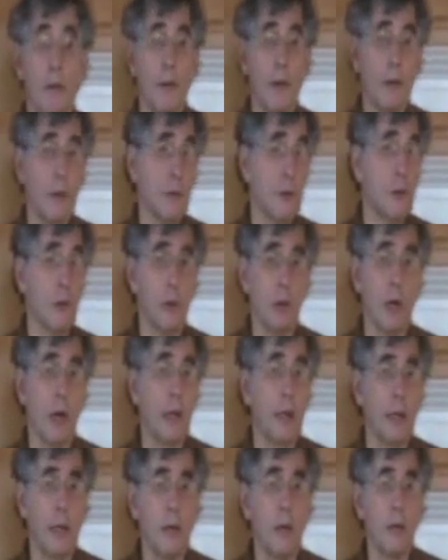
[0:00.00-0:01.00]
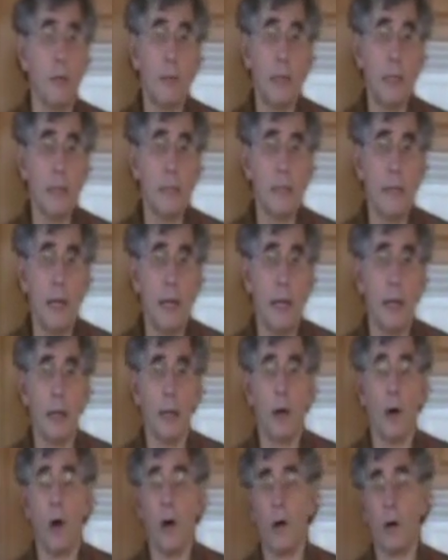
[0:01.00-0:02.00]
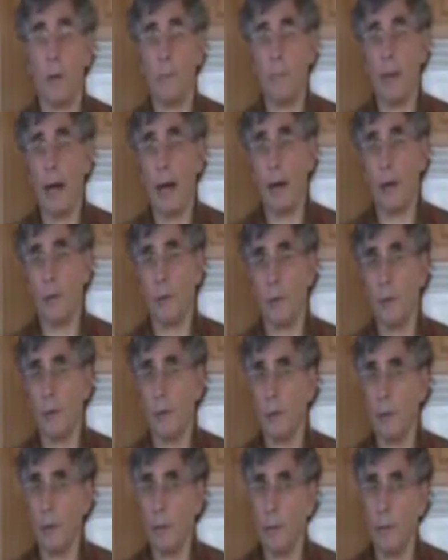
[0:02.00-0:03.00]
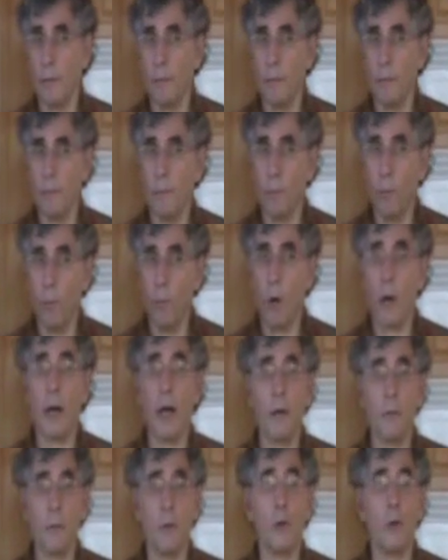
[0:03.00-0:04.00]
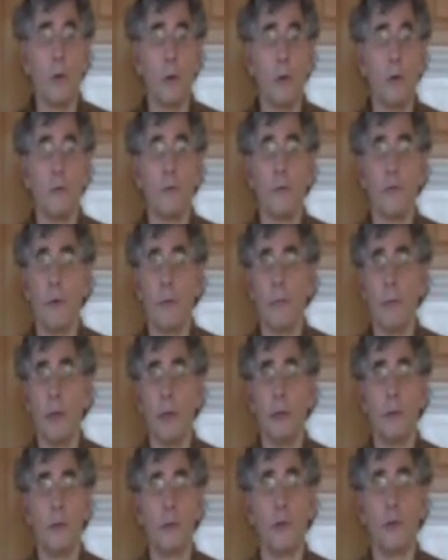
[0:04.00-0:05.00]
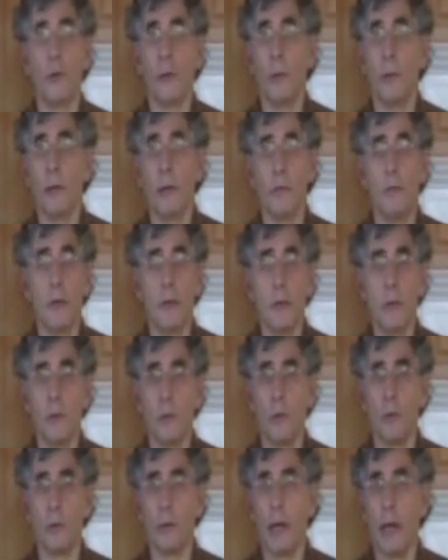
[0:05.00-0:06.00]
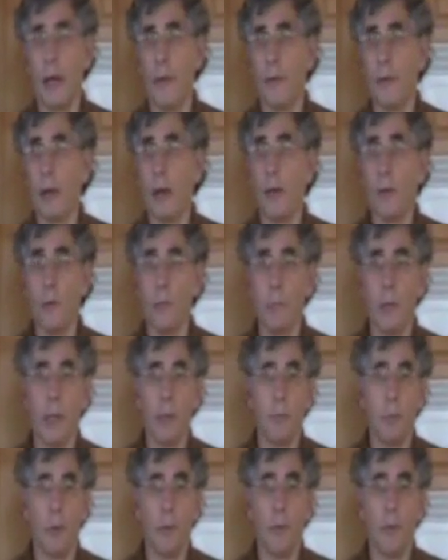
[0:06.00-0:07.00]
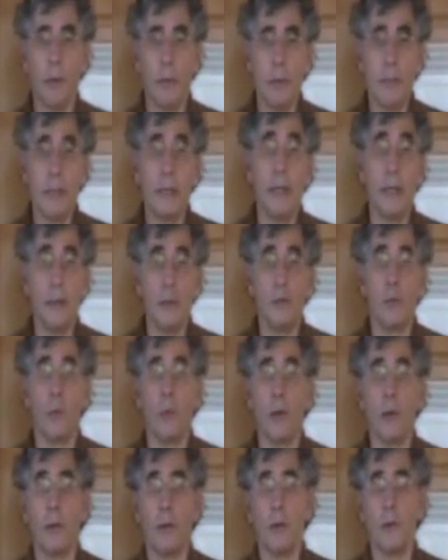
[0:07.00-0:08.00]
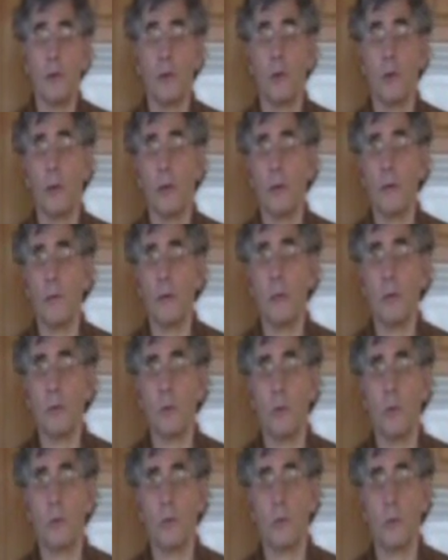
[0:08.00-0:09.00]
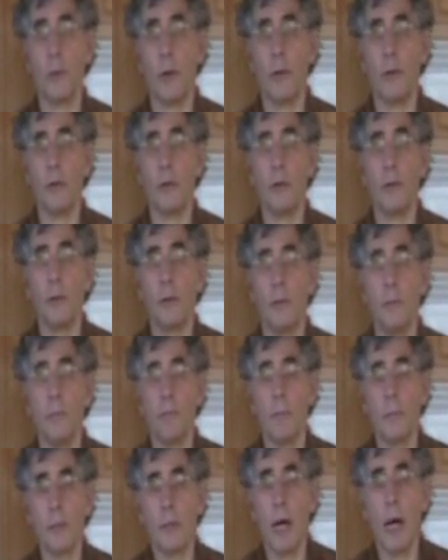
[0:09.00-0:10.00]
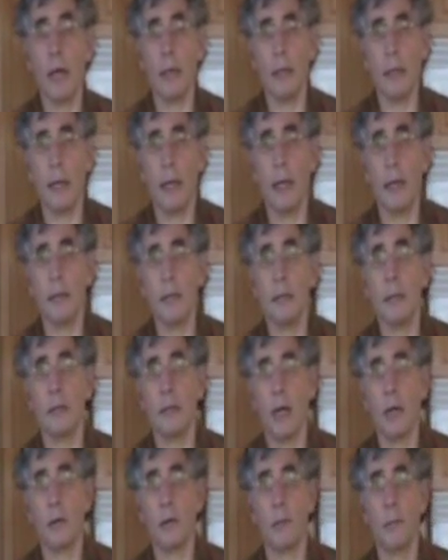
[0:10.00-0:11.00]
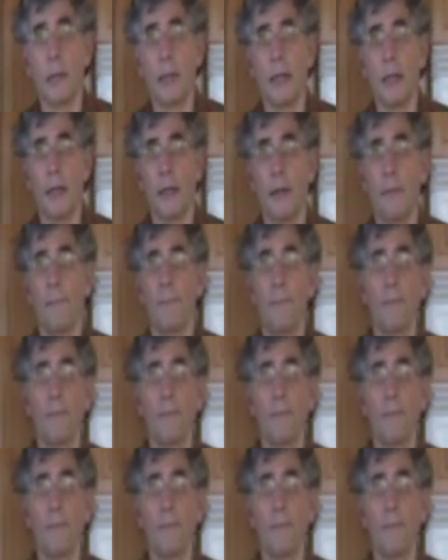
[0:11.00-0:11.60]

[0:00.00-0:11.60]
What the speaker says: things you're going to hear me say, are about what I've learned from these two individuals and the other people that teach with these two individuals, with Donnie Yance and Dr. McKee.